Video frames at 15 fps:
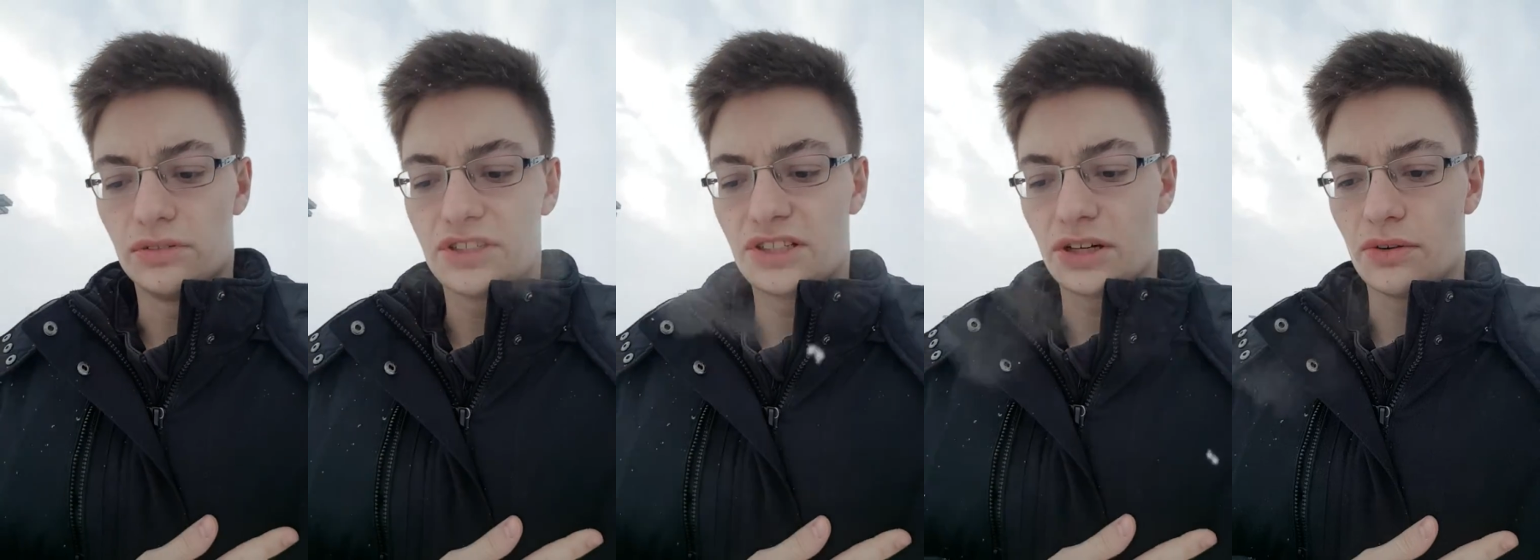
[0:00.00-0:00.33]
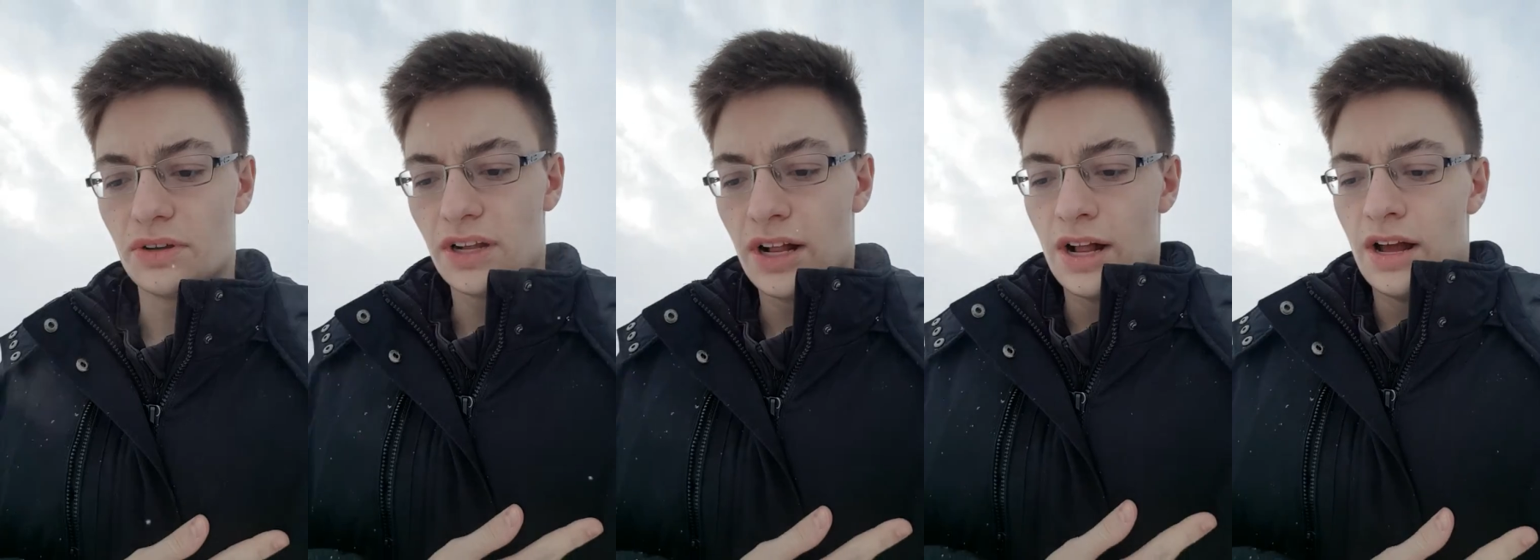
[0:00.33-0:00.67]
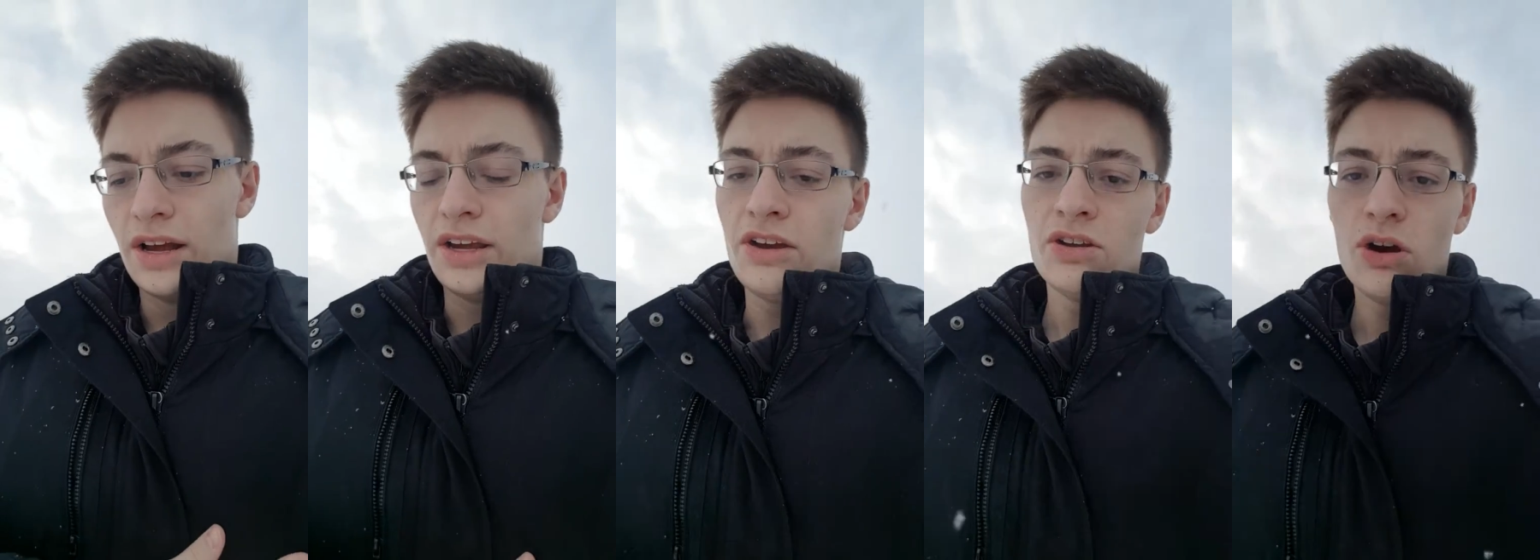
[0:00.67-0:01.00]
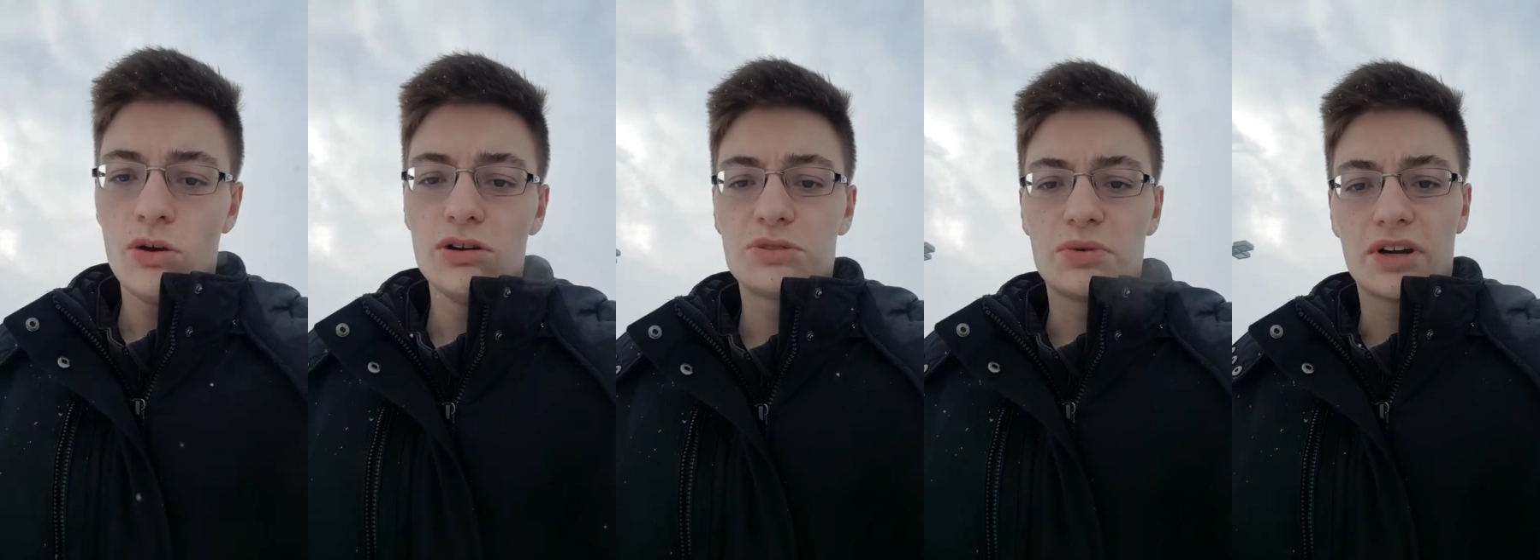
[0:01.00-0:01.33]
So you know
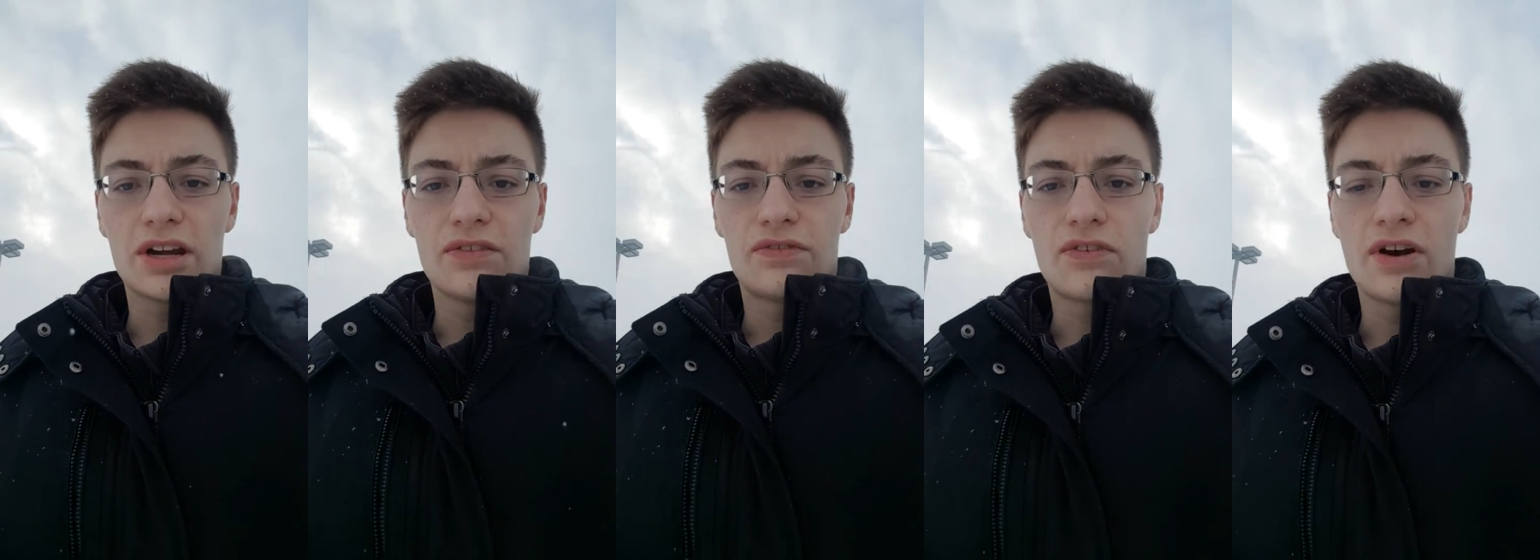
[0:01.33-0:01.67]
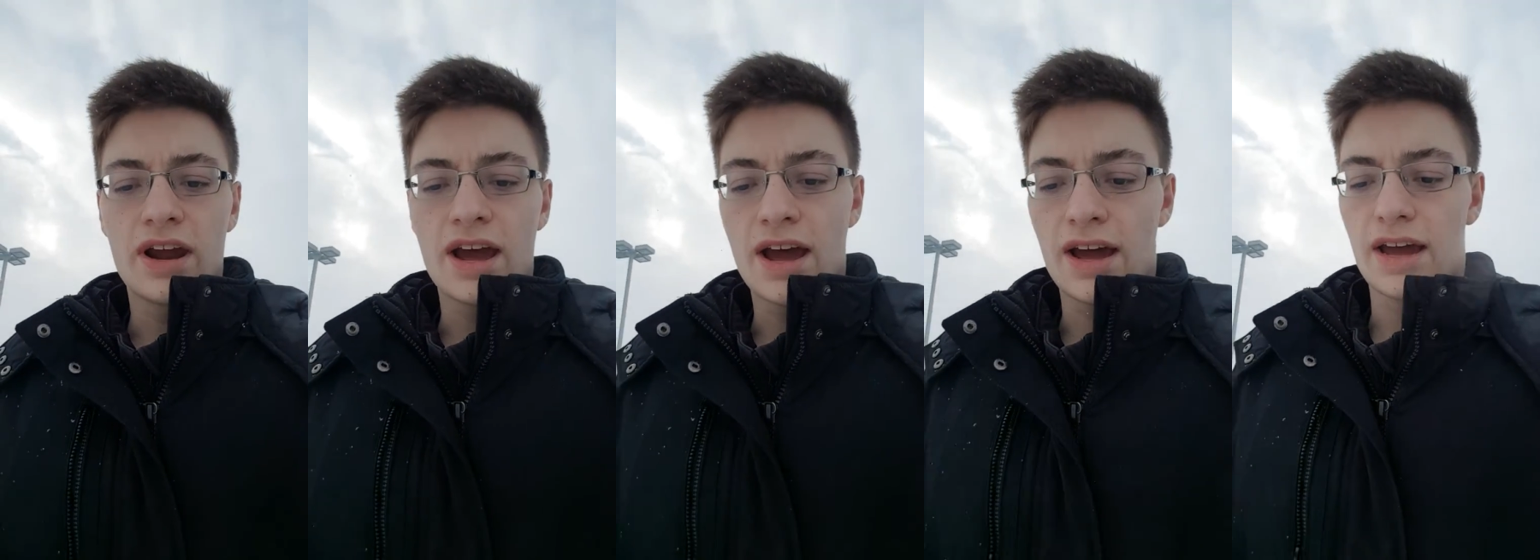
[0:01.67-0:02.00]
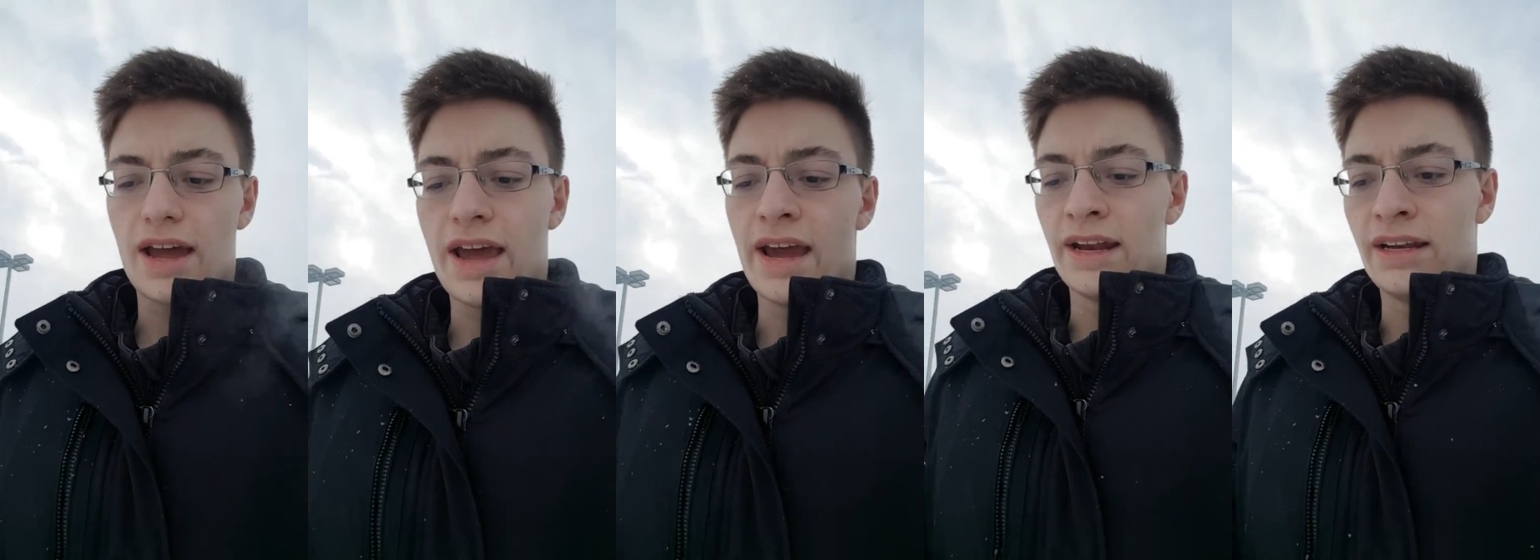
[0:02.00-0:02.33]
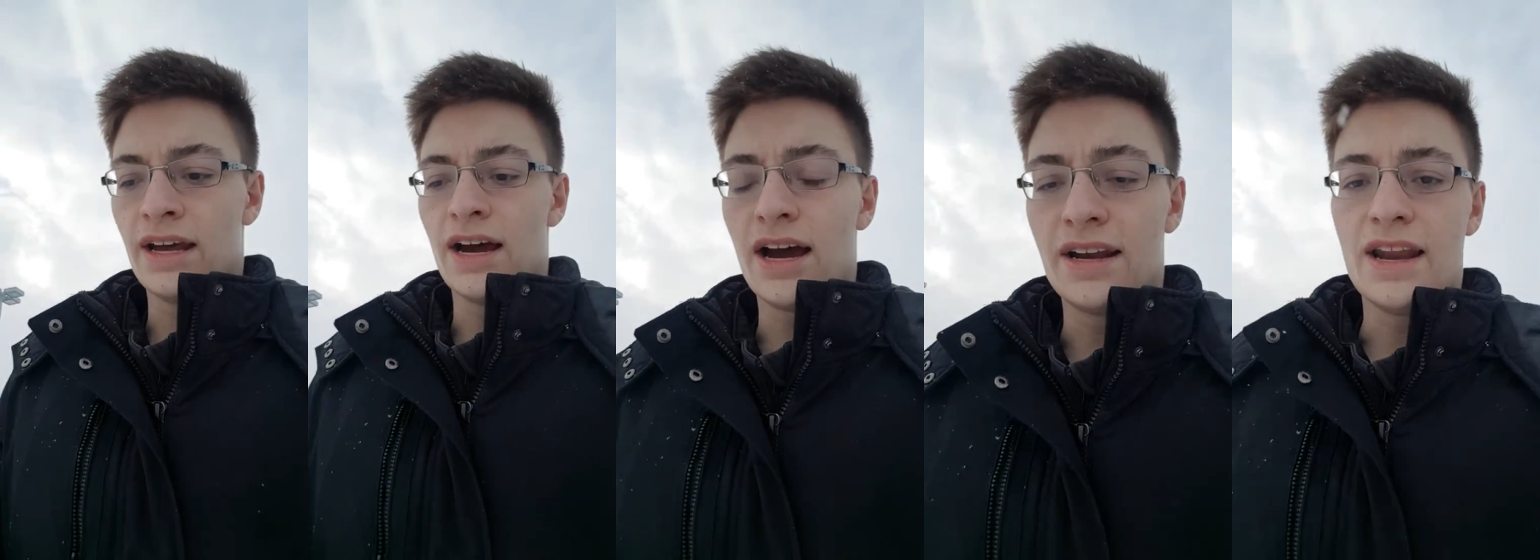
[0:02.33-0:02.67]
who's working for you, and
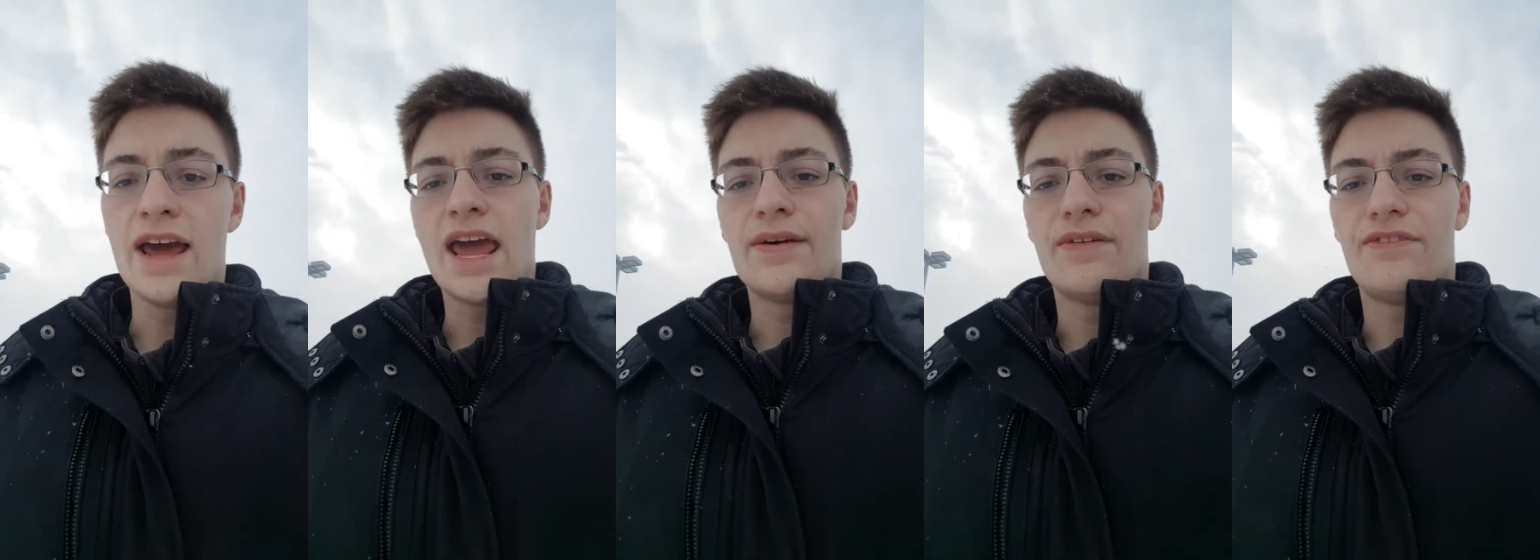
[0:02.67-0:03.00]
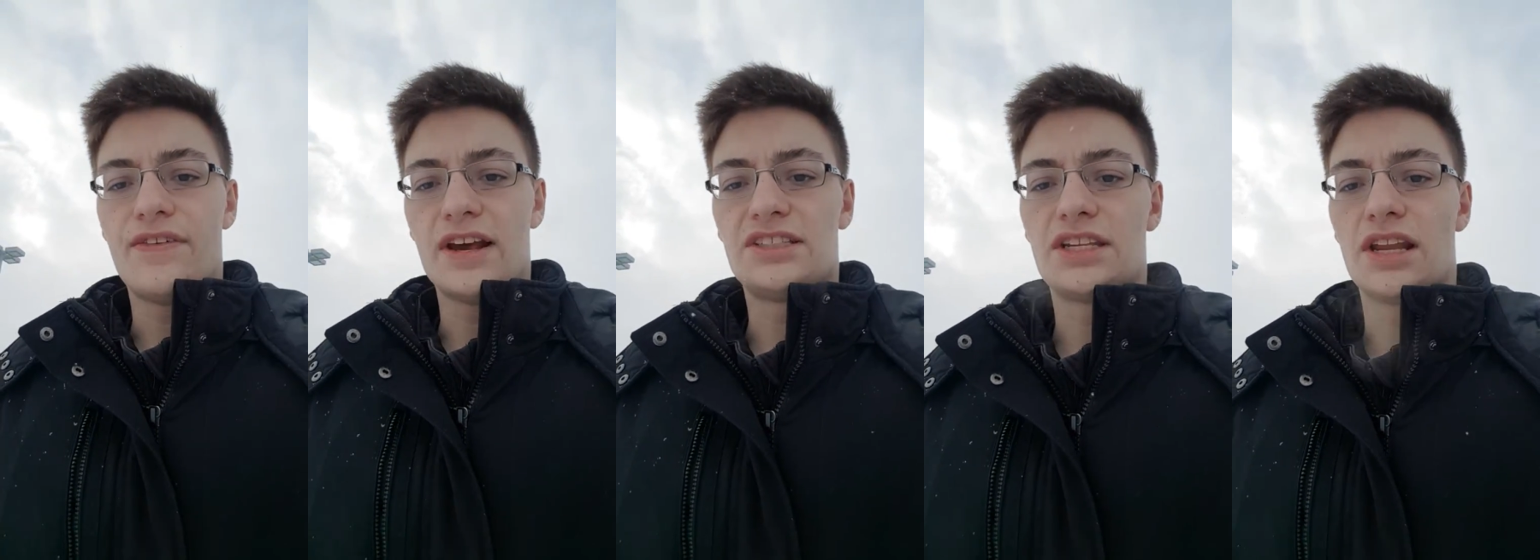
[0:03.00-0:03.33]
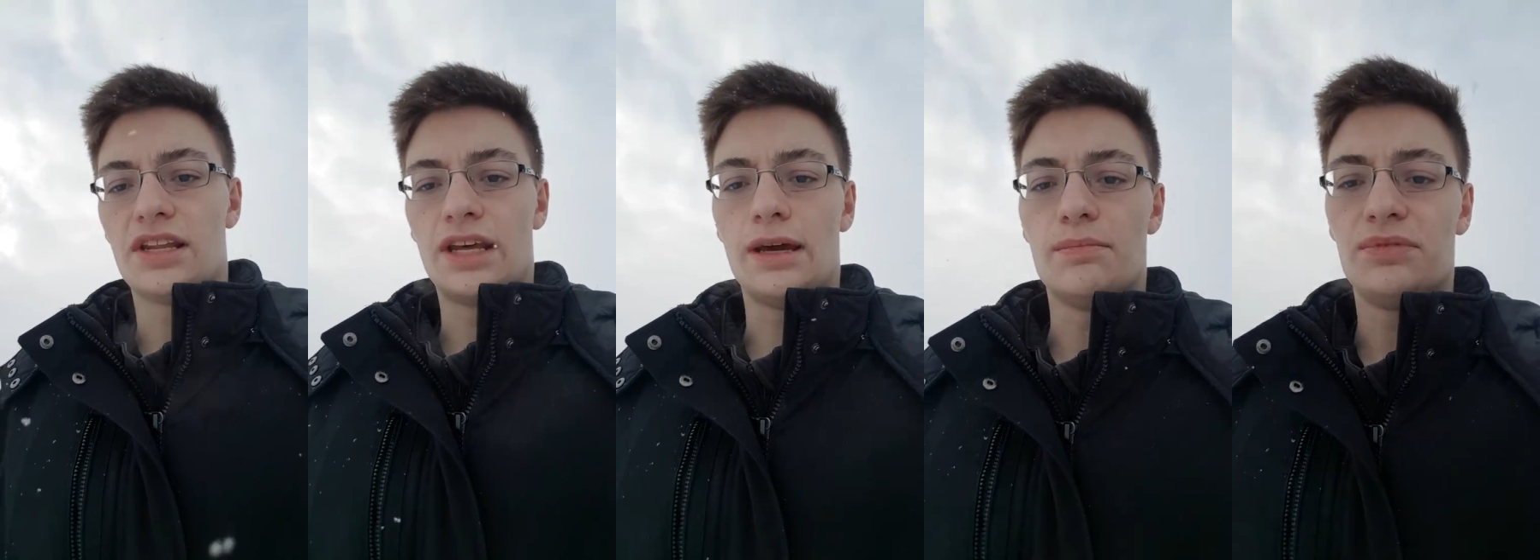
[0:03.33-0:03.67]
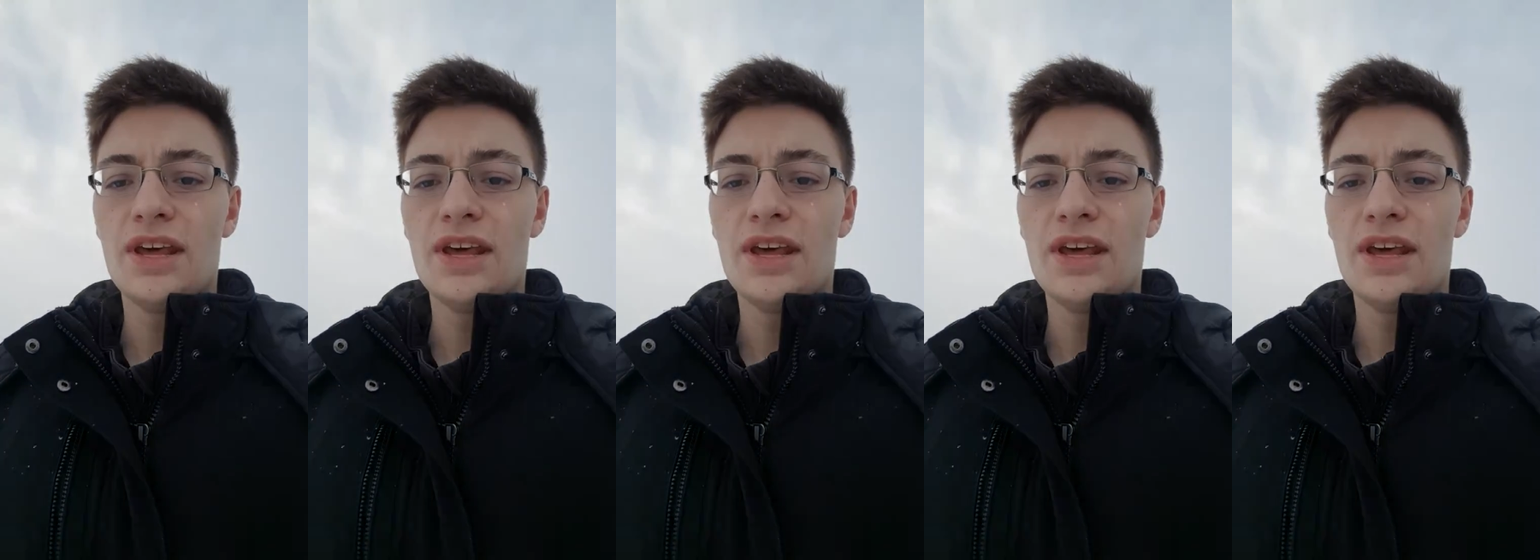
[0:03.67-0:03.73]
now you have a face to the name.